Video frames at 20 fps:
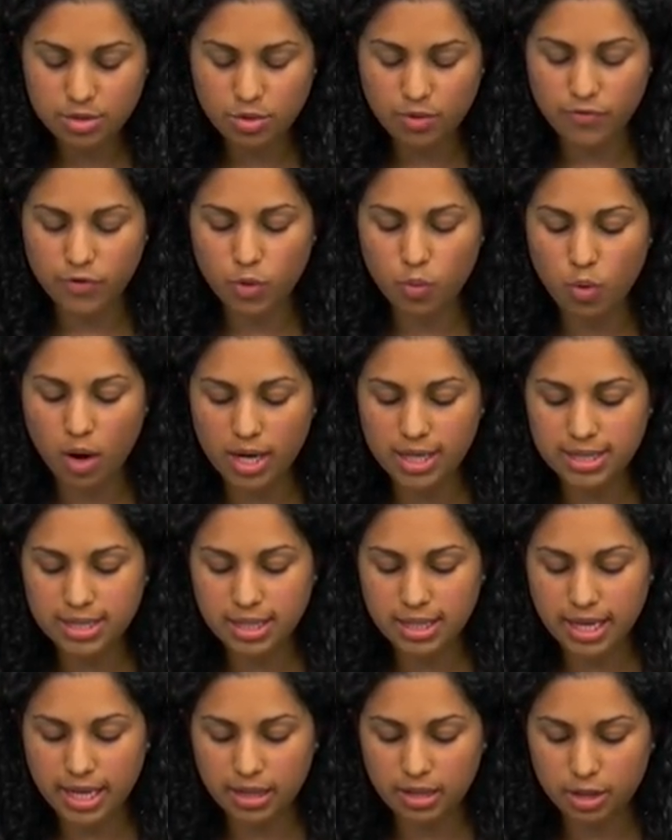So if you want it
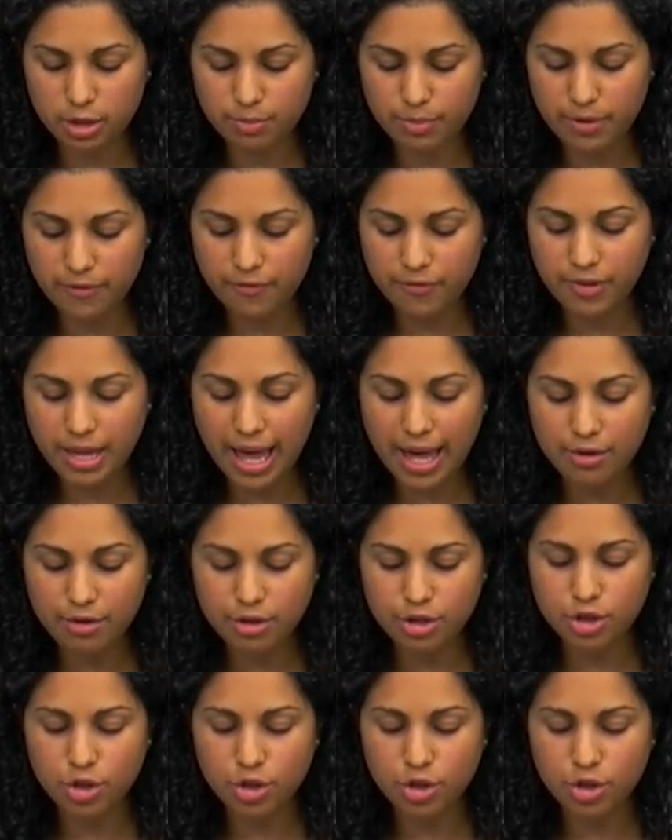to lay a little bit flatter